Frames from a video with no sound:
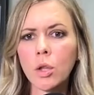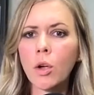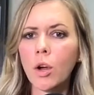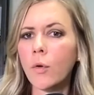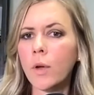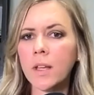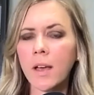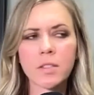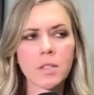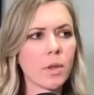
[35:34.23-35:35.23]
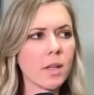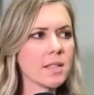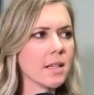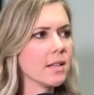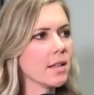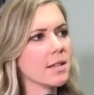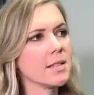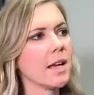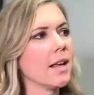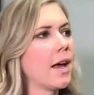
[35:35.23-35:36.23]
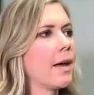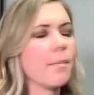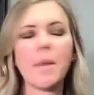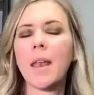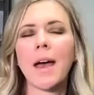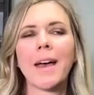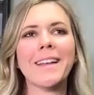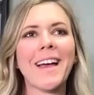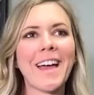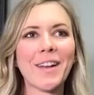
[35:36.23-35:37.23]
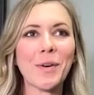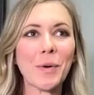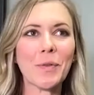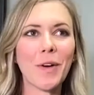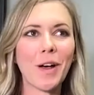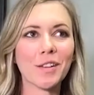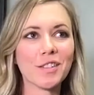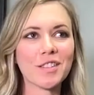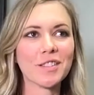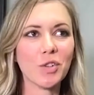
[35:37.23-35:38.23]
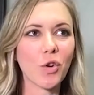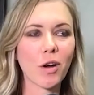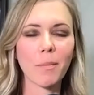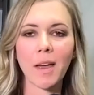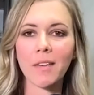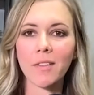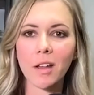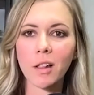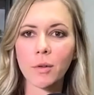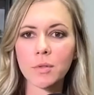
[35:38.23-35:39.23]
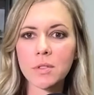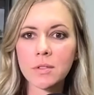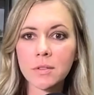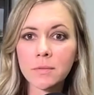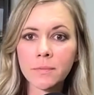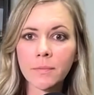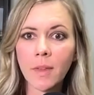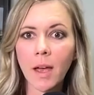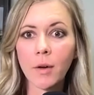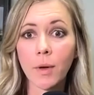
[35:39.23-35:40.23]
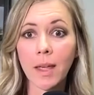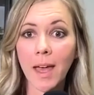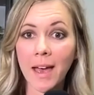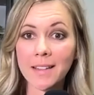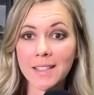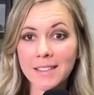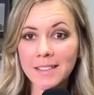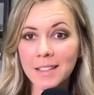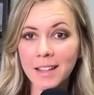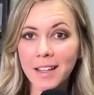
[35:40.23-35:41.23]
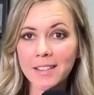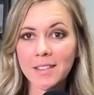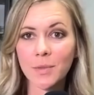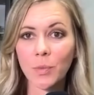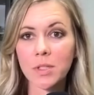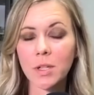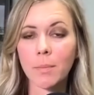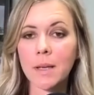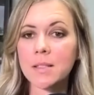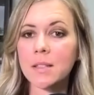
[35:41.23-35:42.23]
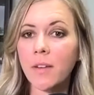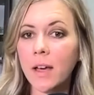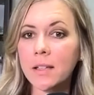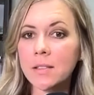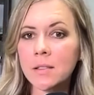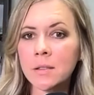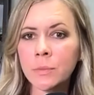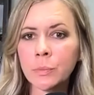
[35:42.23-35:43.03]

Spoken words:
you're going to have someone listening to this saying, I'm not in Idaho Falls, nor am I even close. How do I get access to this? What's your best advice?